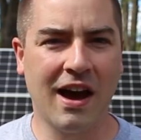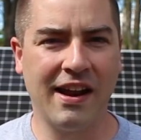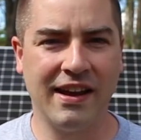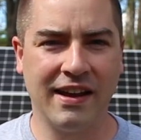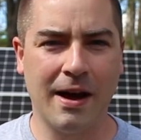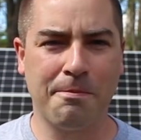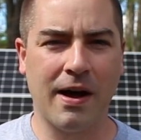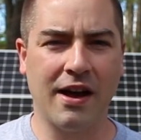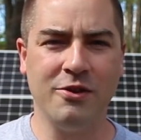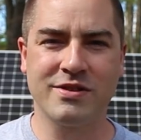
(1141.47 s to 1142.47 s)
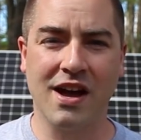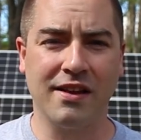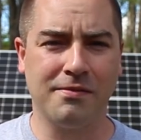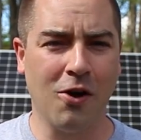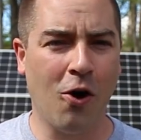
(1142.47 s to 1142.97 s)
tidying up. I used
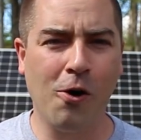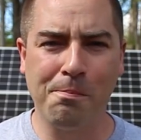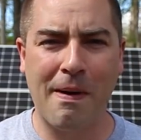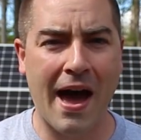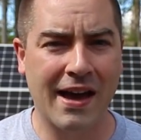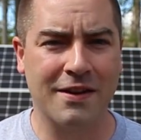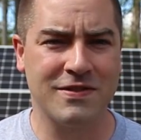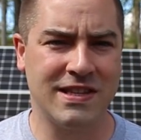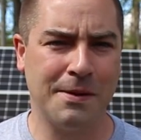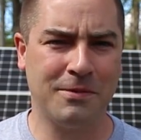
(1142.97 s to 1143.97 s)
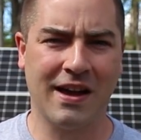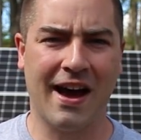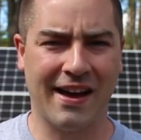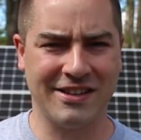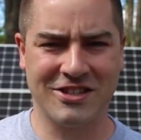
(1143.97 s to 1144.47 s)
a whole bag of zip
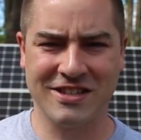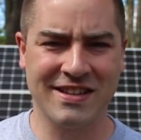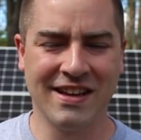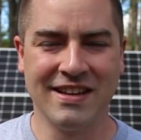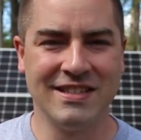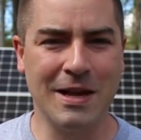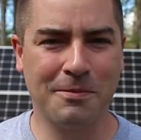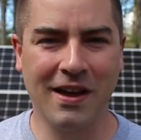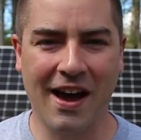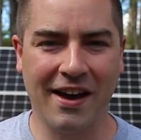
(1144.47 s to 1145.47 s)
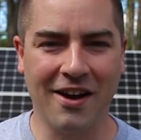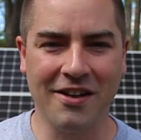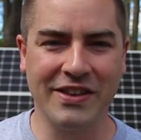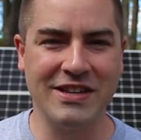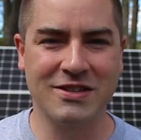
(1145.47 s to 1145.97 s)
ties, just zip tying
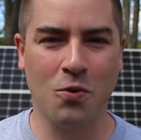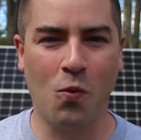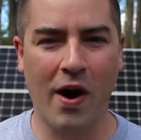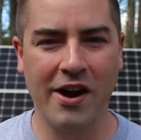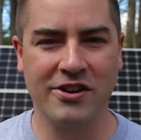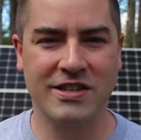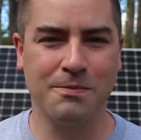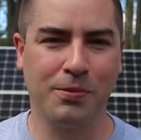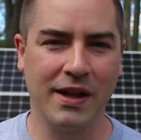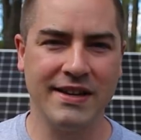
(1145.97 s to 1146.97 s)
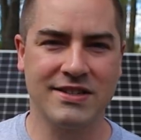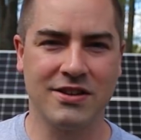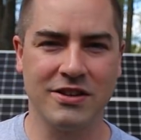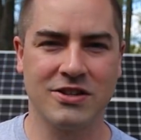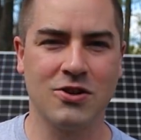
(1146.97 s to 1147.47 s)
all these wires in place
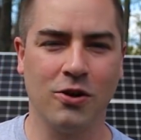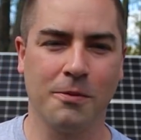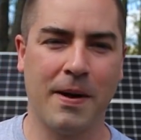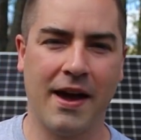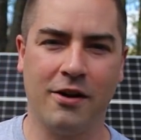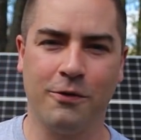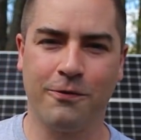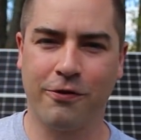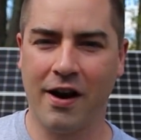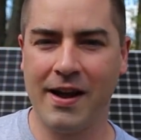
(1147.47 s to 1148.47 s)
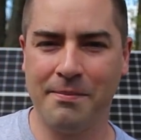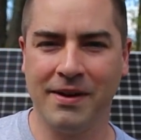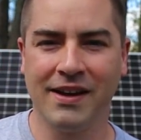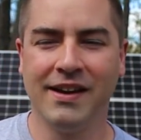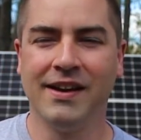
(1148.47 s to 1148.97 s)
to the solar panel frame.